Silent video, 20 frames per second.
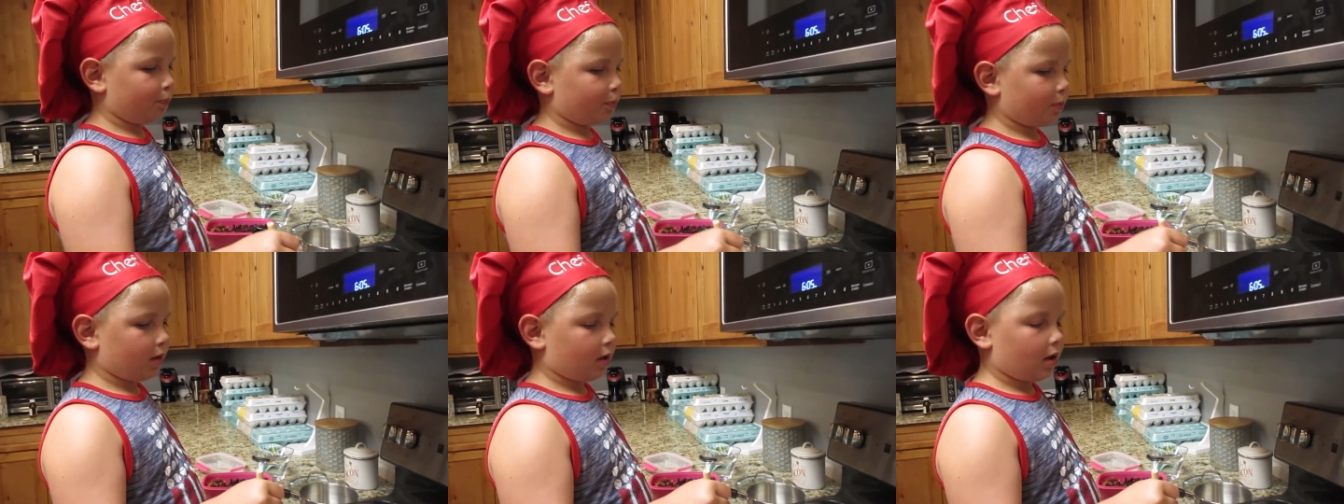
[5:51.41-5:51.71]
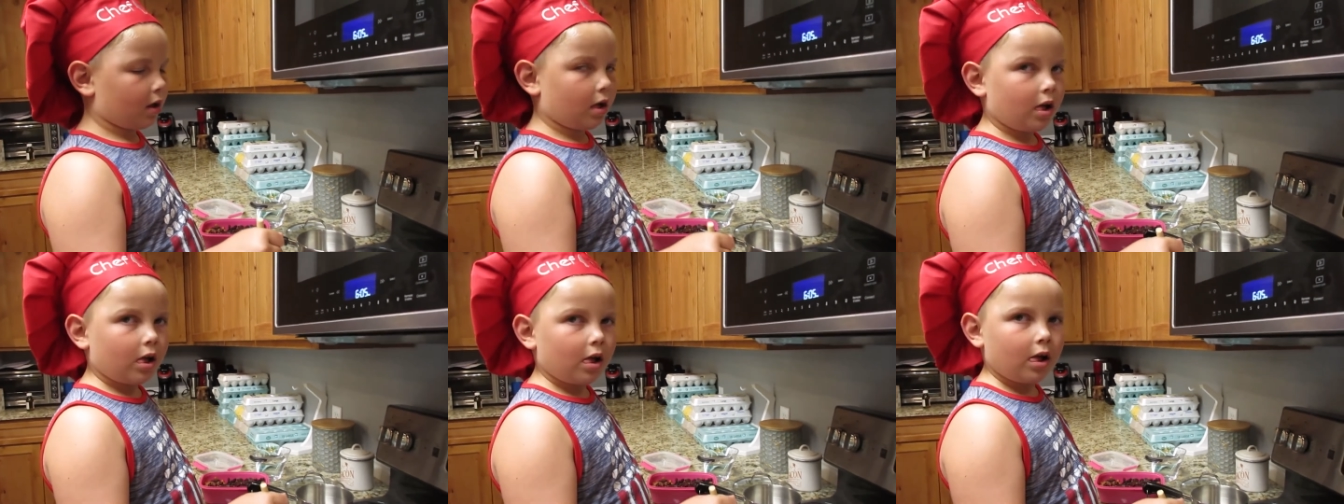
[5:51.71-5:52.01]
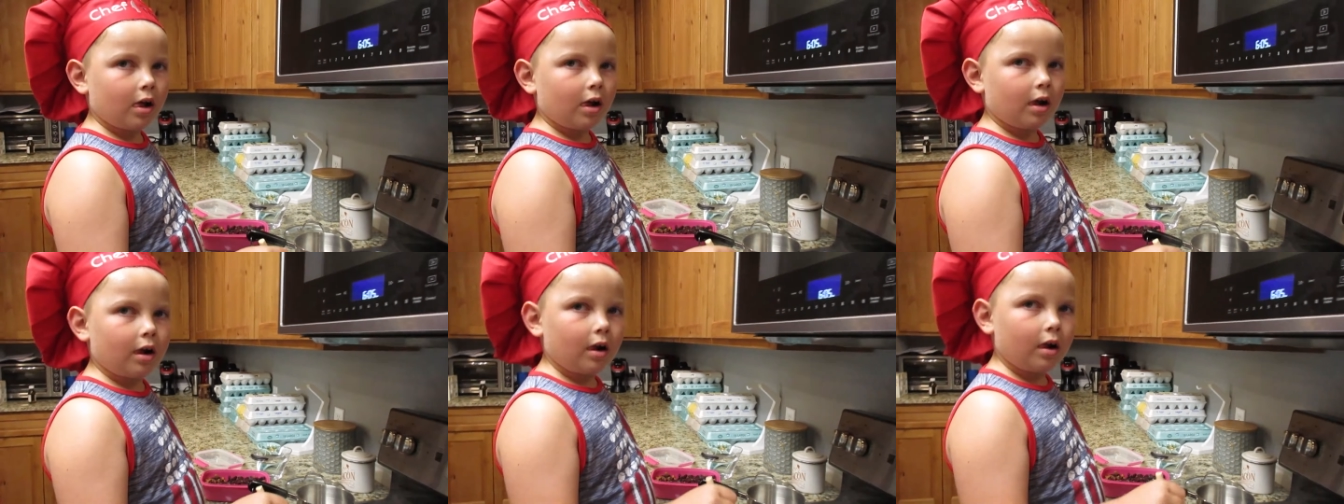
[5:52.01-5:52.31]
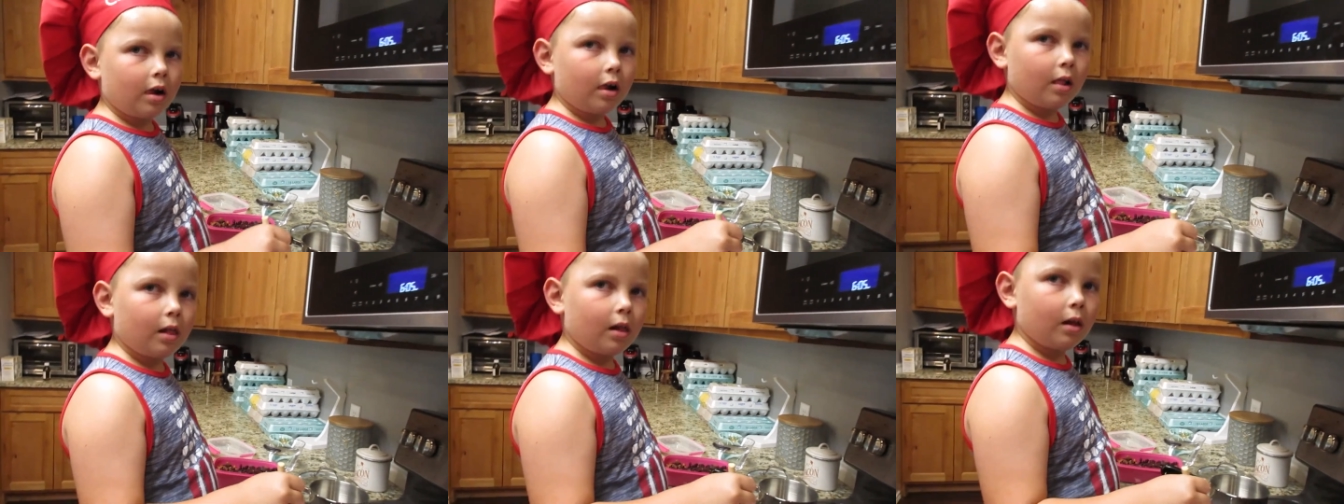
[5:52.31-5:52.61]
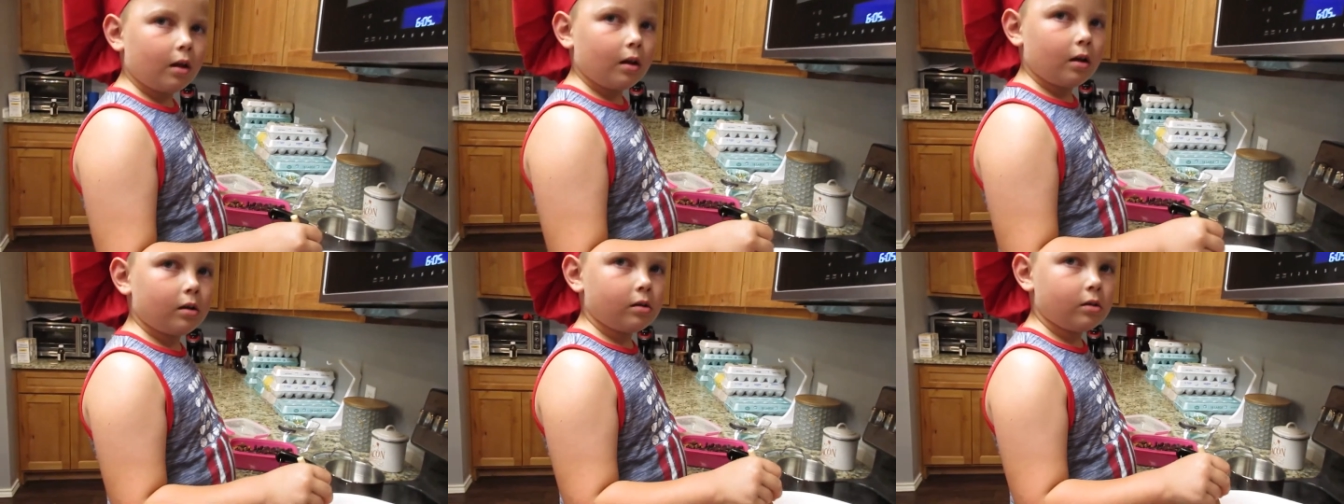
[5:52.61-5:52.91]
I think they do like
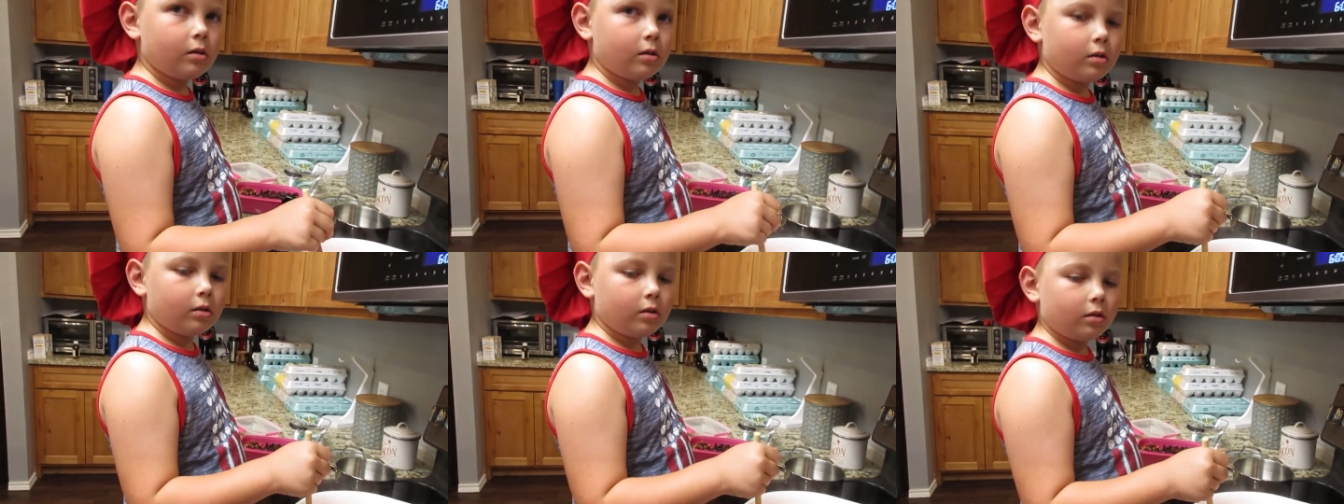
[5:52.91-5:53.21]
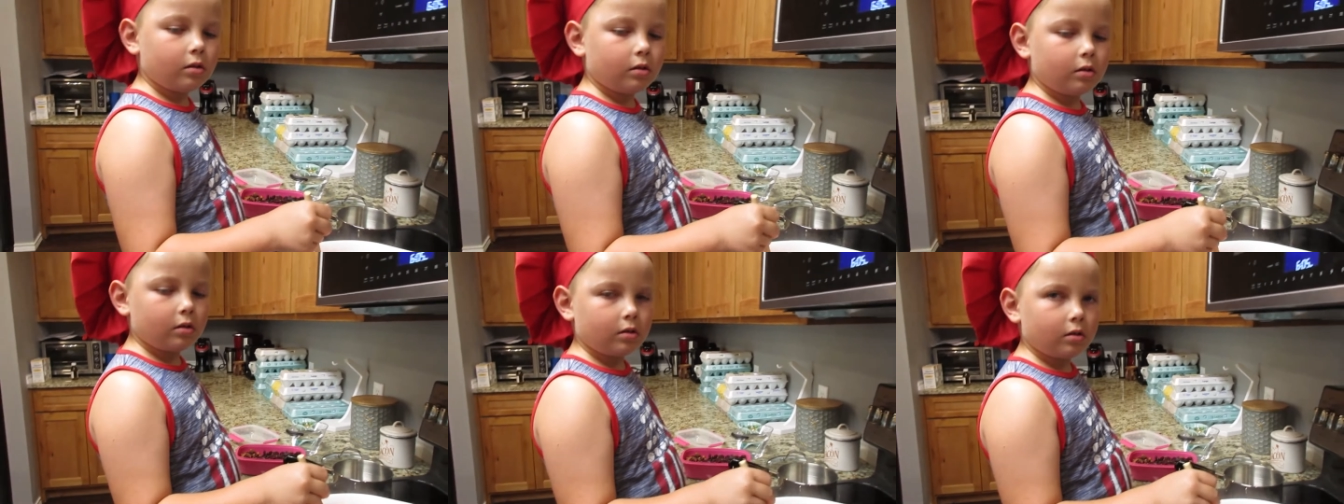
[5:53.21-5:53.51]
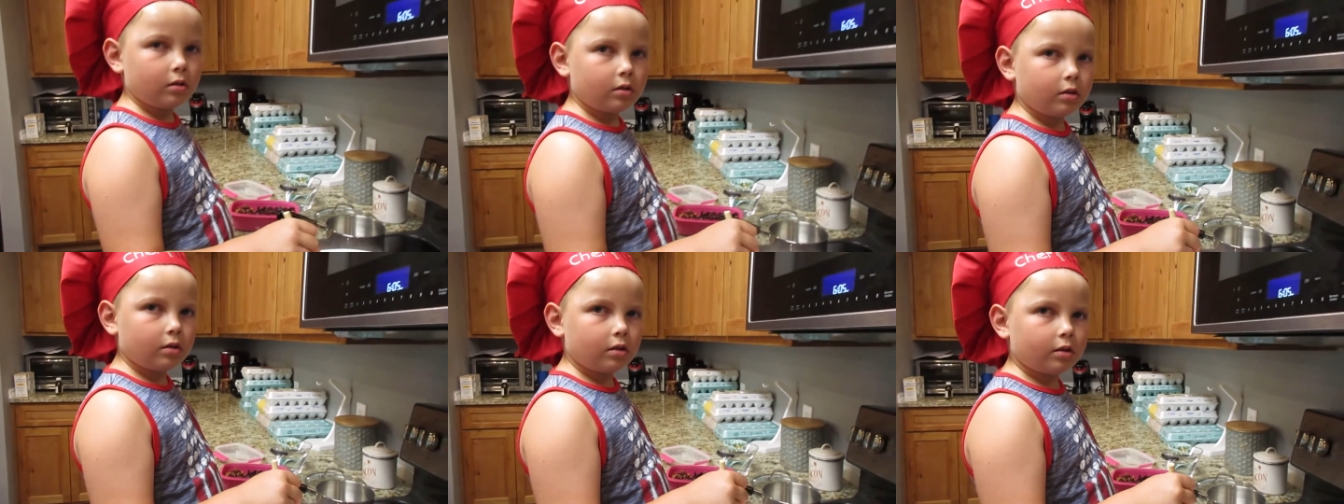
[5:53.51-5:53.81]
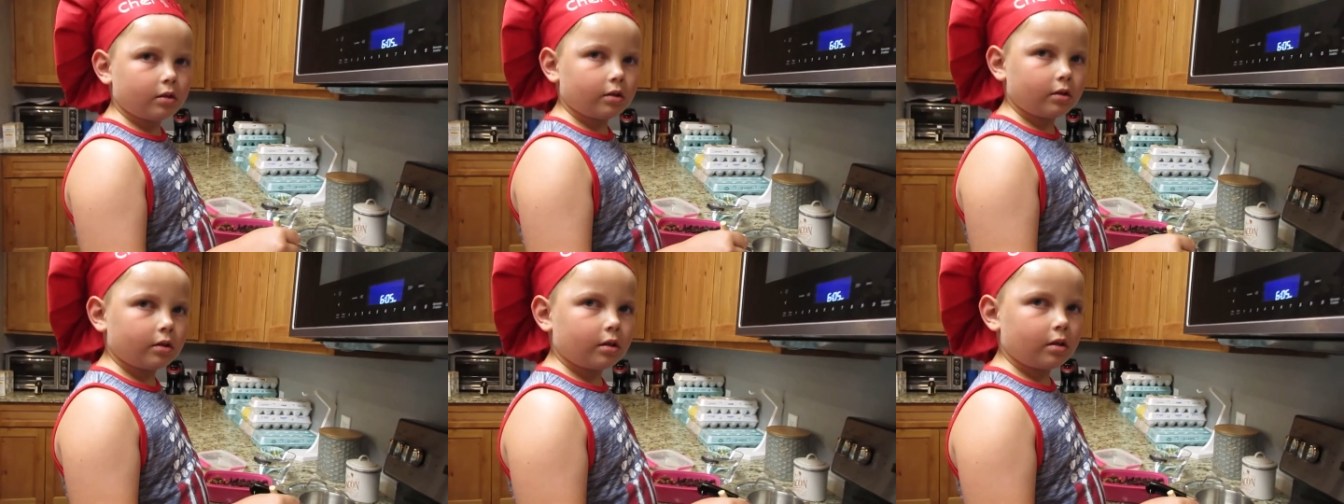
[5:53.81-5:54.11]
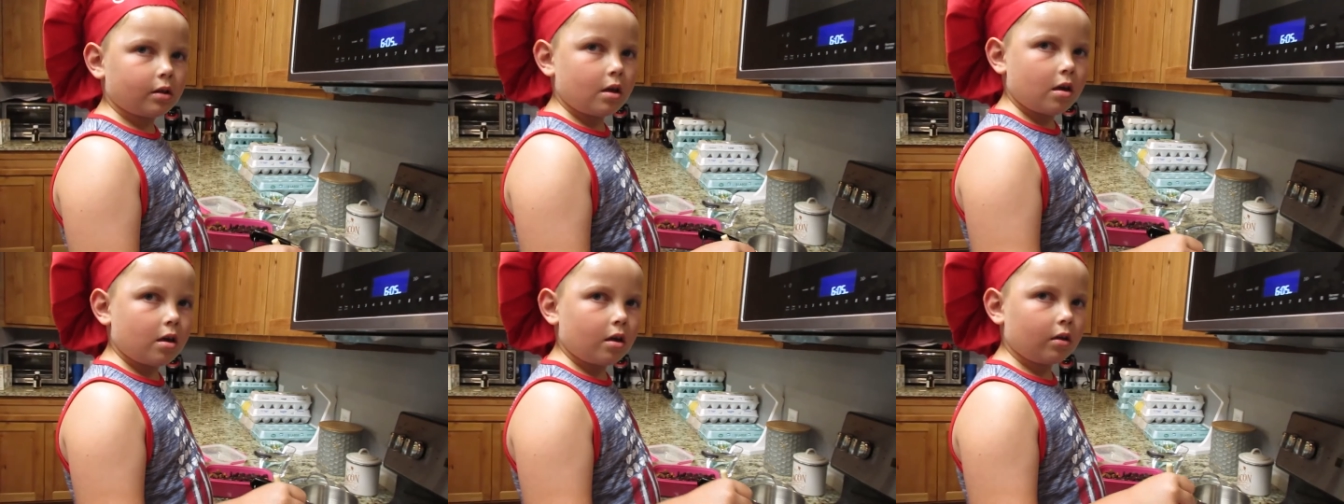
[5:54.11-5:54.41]
a coconut
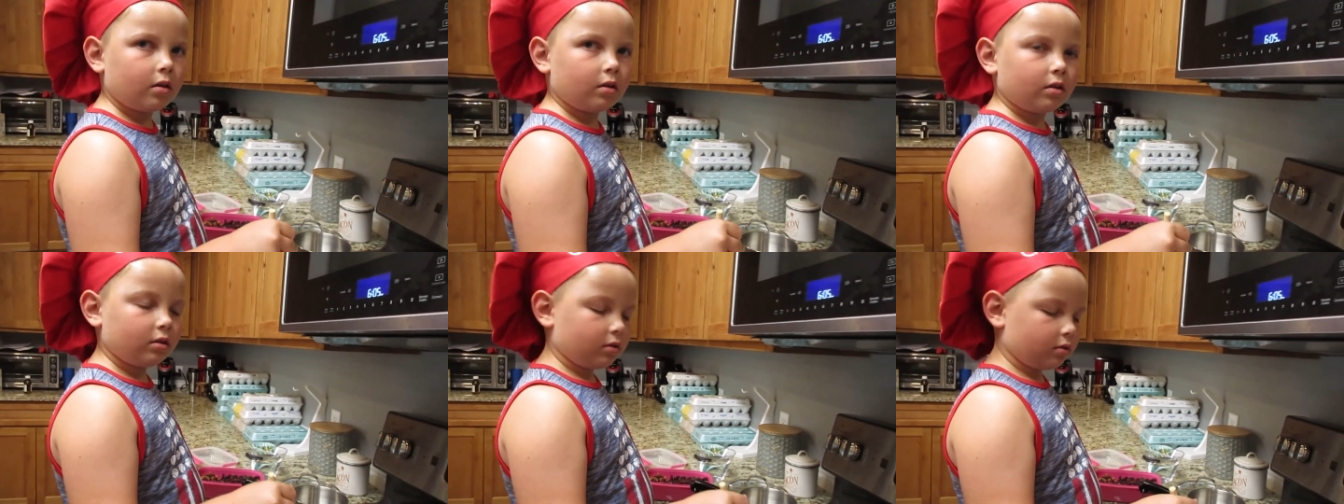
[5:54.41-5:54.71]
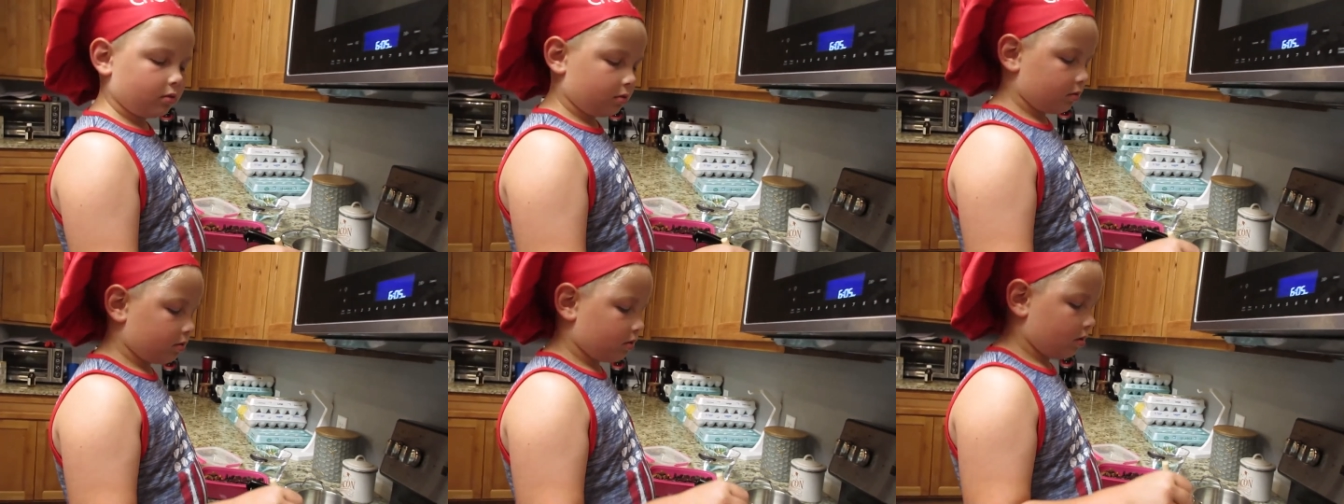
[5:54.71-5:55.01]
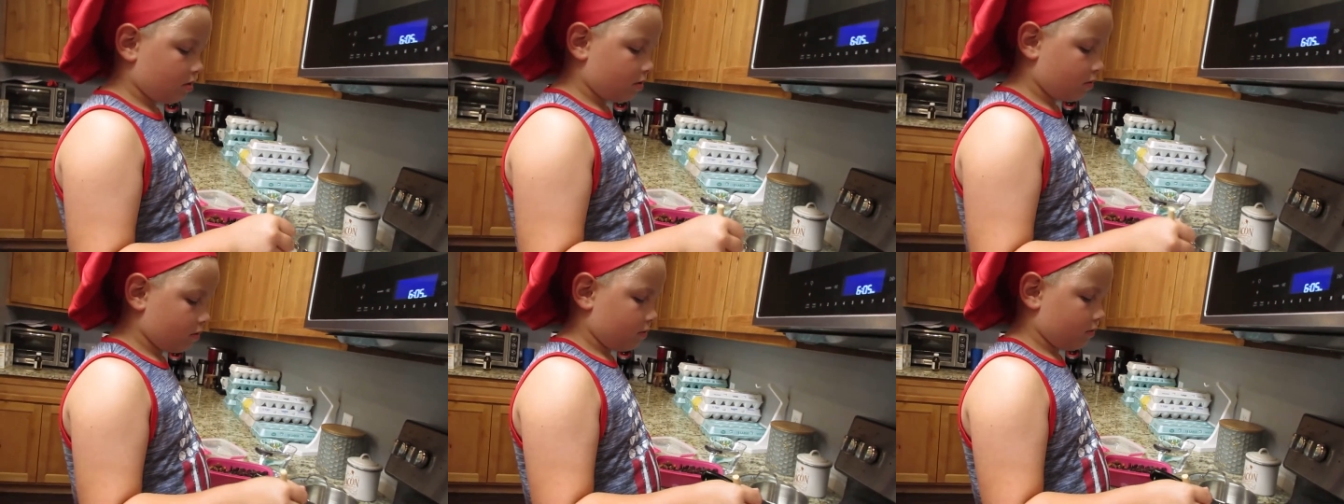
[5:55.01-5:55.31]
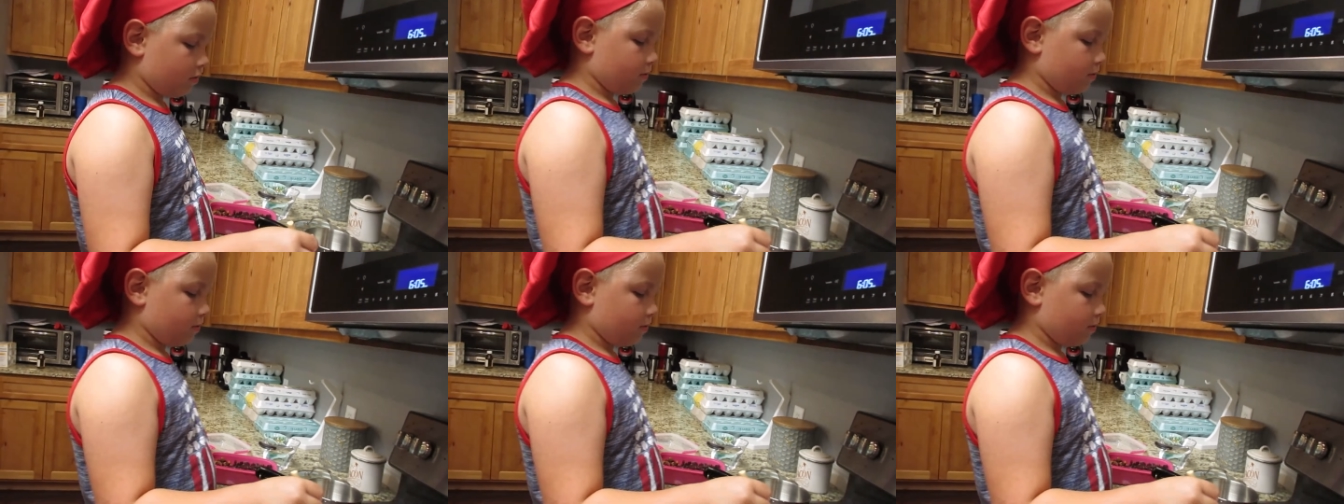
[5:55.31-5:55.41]
milk or something,